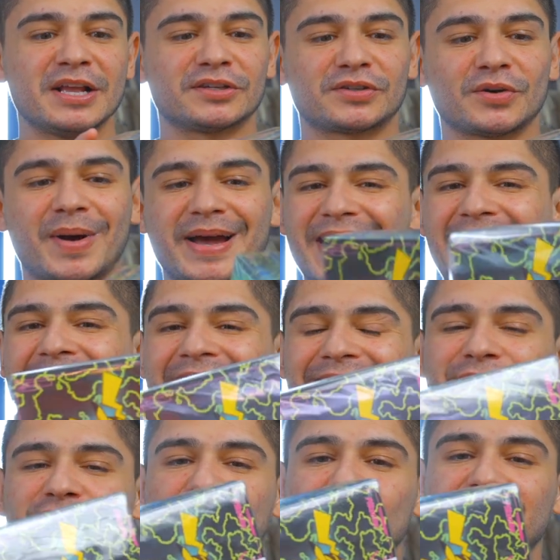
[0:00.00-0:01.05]
So I
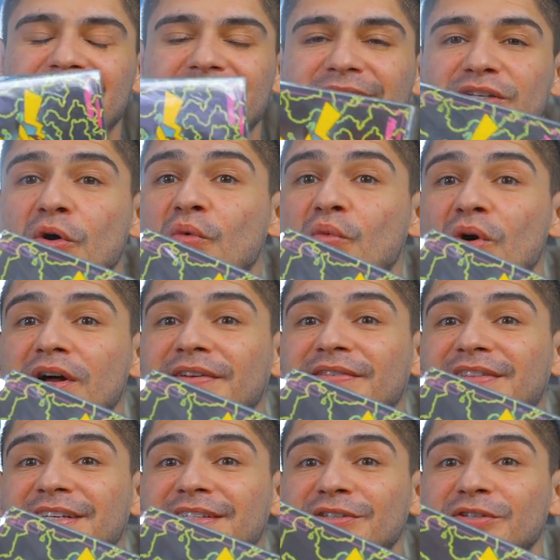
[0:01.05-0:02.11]
had to get one of
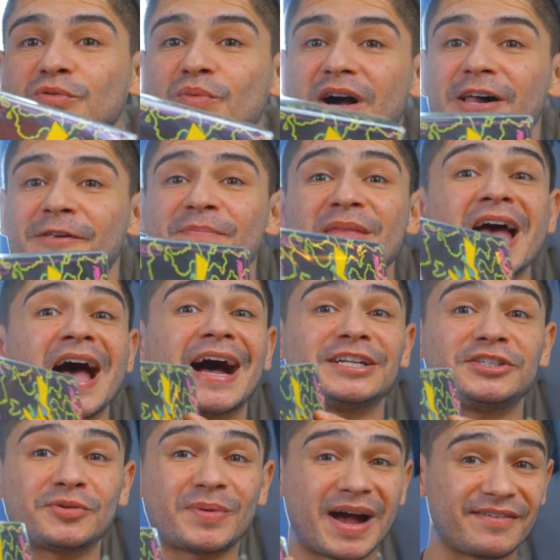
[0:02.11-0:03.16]
these as well. I
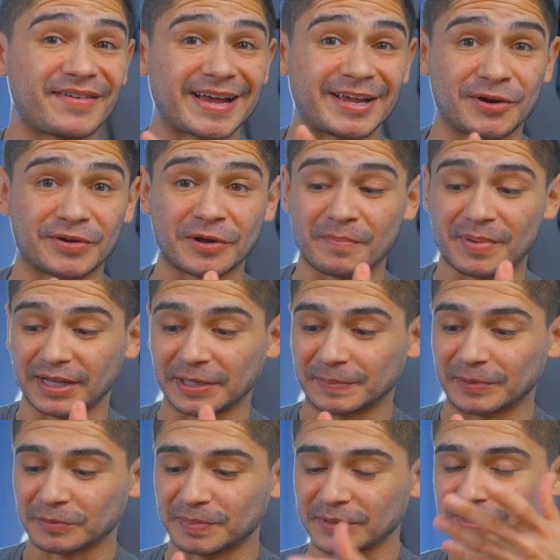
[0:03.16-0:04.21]
do have Iono
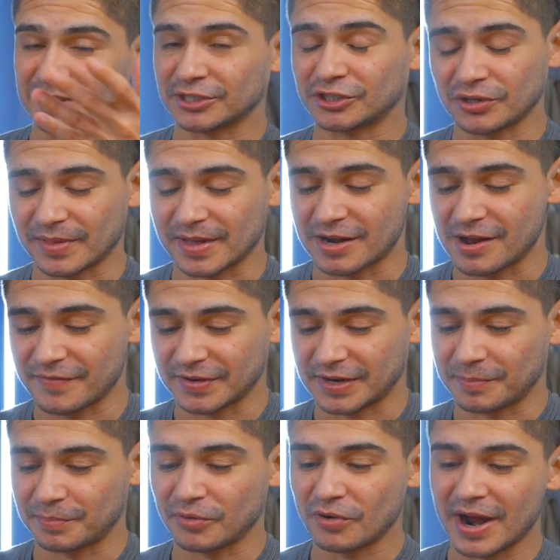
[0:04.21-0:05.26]
Bellybolt built. I showed that off in
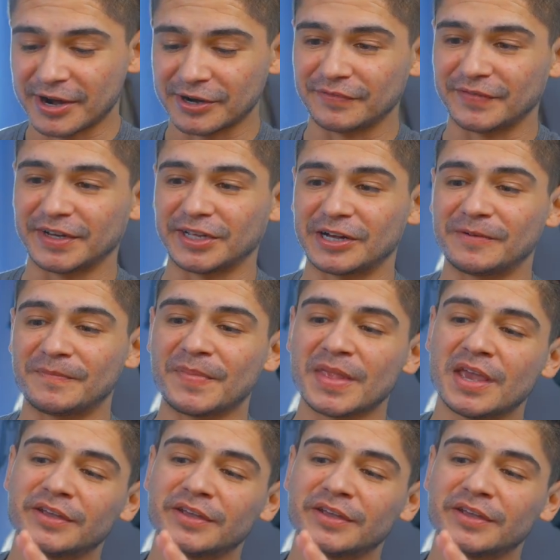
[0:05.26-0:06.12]
a prior video.